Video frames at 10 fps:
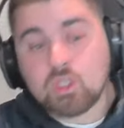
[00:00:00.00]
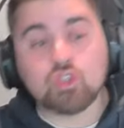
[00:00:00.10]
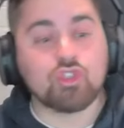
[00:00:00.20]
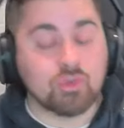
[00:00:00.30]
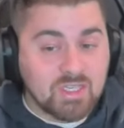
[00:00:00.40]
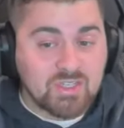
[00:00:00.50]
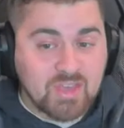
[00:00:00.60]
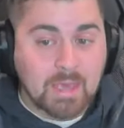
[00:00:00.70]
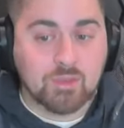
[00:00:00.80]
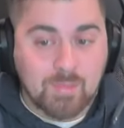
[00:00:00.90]
do these
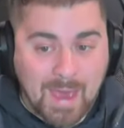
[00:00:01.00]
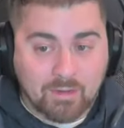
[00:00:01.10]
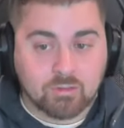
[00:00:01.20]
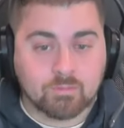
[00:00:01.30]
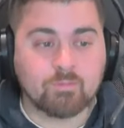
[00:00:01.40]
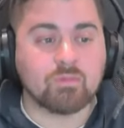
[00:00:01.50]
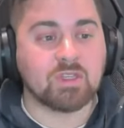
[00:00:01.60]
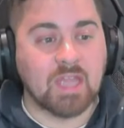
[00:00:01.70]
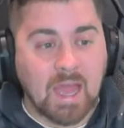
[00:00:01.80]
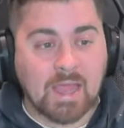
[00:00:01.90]
games matter?
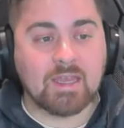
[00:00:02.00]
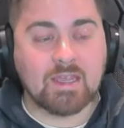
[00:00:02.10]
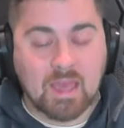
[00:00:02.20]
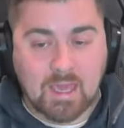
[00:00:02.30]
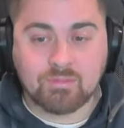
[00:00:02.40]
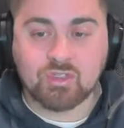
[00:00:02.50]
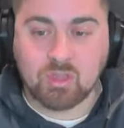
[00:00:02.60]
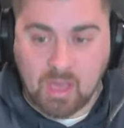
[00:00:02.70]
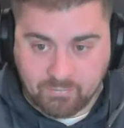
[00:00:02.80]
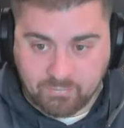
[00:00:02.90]
Nine games
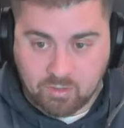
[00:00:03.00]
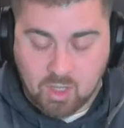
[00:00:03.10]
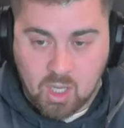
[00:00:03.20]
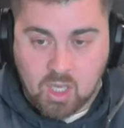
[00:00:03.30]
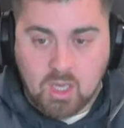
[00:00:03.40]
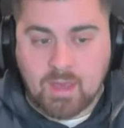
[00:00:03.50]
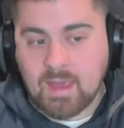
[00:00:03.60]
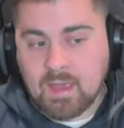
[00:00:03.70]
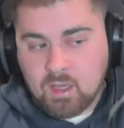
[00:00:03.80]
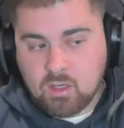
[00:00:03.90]
left.
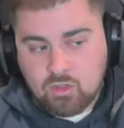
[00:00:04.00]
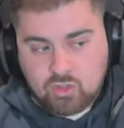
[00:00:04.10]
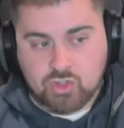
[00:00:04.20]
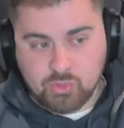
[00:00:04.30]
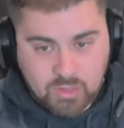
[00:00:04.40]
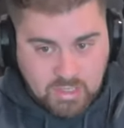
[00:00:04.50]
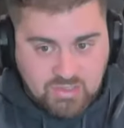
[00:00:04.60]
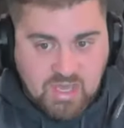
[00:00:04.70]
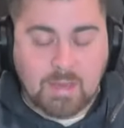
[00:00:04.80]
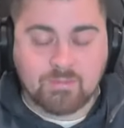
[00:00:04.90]
And do these
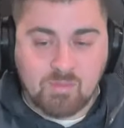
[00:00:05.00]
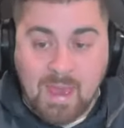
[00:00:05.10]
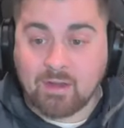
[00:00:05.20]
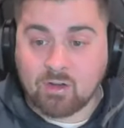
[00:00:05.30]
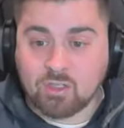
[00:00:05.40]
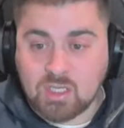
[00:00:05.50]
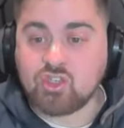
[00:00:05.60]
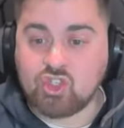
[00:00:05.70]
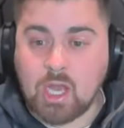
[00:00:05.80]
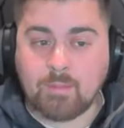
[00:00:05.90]
games matter to
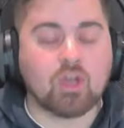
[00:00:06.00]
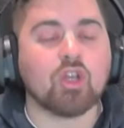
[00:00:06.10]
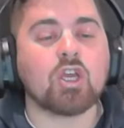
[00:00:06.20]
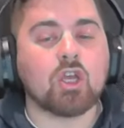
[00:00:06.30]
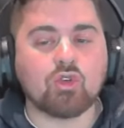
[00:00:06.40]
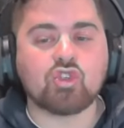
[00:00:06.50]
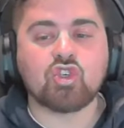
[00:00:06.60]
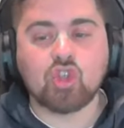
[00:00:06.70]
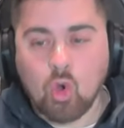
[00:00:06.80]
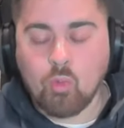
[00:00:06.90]
his job? Could it go
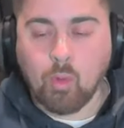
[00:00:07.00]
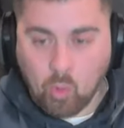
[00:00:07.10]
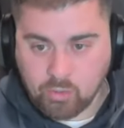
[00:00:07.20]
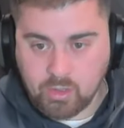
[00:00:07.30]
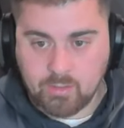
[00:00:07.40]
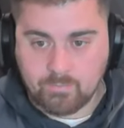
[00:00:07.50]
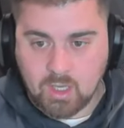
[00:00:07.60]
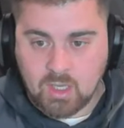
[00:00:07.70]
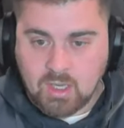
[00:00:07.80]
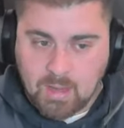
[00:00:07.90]
so poorly
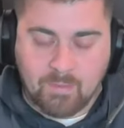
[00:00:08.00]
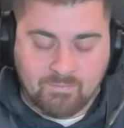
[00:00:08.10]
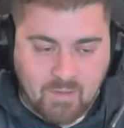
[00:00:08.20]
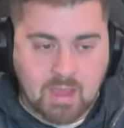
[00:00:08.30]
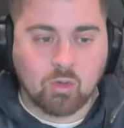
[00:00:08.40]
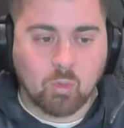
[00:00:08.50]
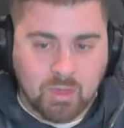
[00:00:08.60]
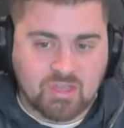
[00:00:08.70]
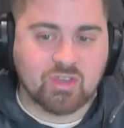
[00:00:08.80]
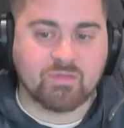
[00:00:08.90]
in the final
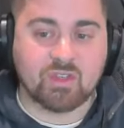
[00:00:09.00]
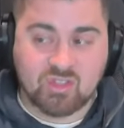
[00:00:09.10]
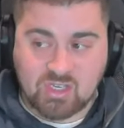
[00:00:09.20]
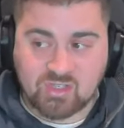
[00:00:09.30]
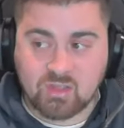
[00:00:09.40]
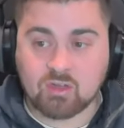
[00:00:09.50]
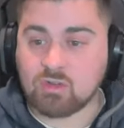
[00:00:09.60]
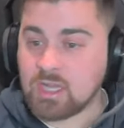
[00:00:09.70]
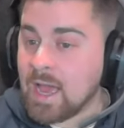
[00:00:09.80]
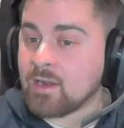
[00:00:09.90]
weeks of the season that
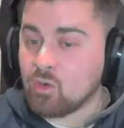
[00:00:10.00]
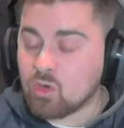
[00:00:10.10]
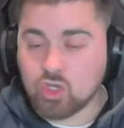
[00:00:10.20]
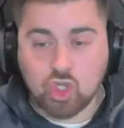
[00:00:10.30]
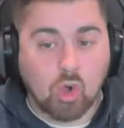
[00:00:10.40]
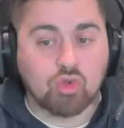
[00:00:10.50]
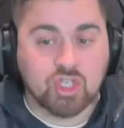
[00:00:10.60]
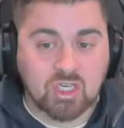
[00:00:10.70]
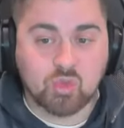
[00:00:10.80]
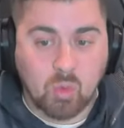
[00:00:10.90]
Granato could coach
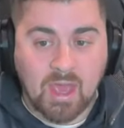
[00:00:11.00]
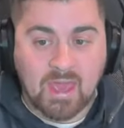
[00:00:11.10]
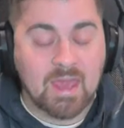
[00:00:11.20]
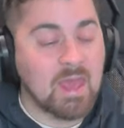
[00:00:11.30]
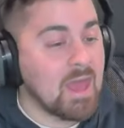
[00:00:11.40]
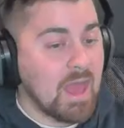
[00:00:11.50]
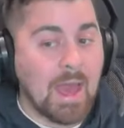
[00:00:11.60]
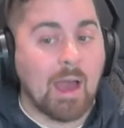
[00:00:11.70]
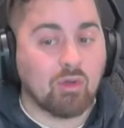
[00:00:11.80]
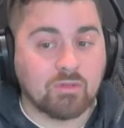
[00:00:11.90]
his way
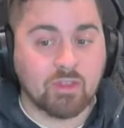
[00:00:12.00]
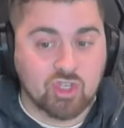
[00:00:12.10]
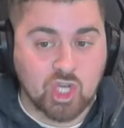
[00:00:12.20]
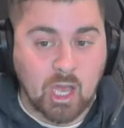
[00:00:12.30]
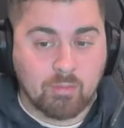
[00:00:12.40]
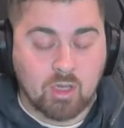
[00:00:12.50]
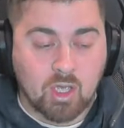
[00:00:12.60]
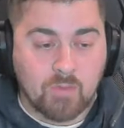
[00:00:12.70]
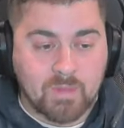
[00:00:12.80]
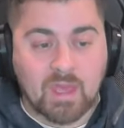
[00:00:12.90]
out of the job
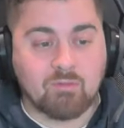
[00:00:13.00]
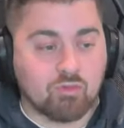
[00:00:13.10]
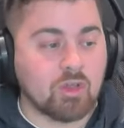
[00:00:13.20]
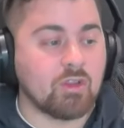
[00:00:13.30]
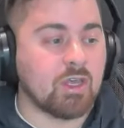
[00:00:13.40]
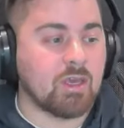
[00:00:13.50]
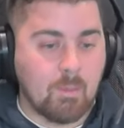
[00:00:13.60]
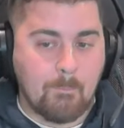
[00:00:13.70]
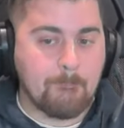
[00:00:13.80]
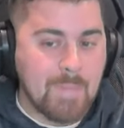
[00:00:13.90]
and really
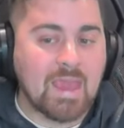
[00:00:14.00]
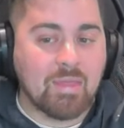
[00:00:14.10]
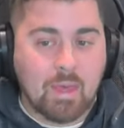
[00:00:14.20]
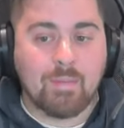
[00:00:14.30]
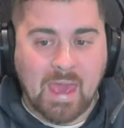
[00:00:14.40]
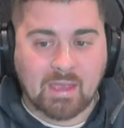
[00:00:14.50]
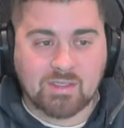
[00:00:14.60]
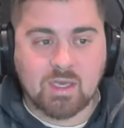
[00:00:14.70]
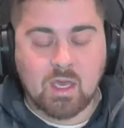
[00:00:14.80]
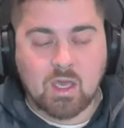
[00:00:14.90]
make them
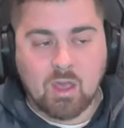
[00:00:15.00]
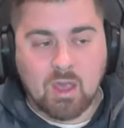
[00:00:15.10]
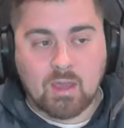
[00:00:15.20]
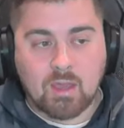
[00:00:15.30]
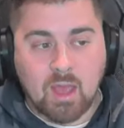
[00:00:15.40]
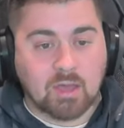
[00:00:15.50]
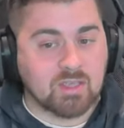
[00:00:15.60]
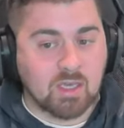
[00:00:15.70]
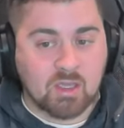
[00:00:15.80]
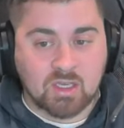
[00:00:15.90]
act? And I'll
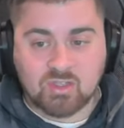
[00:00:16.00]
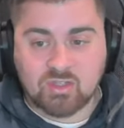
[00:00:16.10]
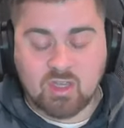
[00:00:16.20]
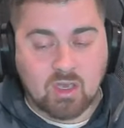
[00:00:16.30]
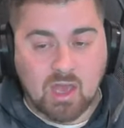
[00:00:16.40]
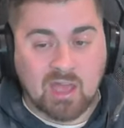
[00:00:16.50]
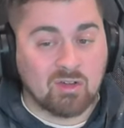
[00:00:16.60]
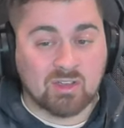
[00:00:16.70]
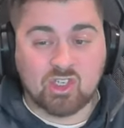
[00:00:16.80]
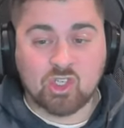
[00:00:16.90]
tell you this, I don't
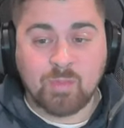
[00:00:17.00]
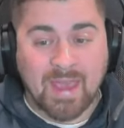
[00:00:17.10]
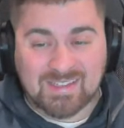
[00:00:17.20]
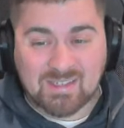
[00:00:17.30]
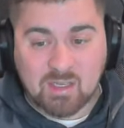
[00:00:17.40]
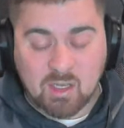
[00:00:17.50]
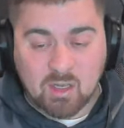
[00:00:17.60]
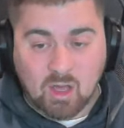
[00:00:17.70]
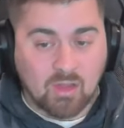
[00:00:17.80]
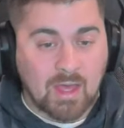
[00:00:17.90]
expect
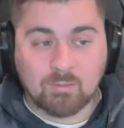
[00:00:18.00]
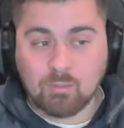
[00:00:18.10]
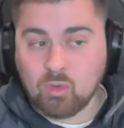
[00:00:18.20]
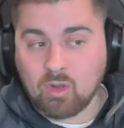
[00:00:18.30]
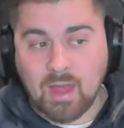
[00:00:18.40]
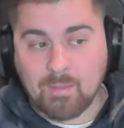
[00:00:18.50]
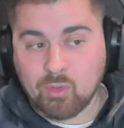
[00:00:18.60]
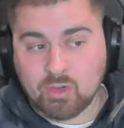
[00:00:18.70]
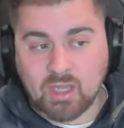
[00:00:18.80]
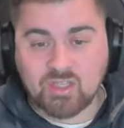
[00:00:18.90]
a lot of more a lot
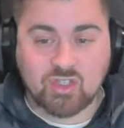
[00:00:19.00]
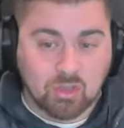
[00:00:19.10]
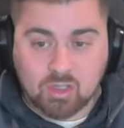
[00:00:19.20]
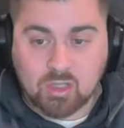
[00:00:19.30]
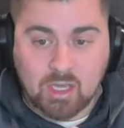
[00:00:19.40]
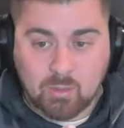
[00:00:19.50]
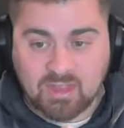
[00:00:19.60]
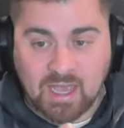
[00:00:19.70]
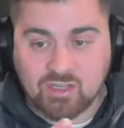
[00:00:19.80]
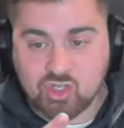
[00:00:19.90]
more nights to look like what
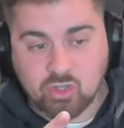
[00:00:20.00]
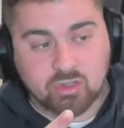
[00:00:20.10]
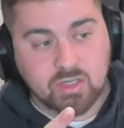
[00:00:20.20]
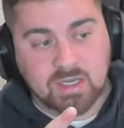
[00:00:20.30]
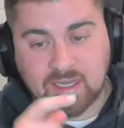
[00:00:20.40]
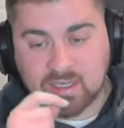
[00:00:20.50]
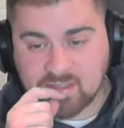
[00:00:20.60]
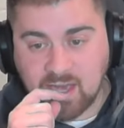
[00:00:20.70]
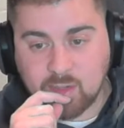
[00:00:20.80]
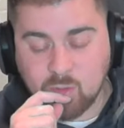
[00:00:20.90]
that just looked like against
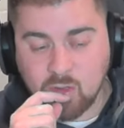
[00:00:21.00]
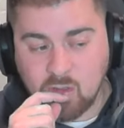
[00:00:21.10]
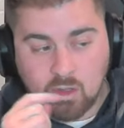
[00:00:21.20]
Ottawa,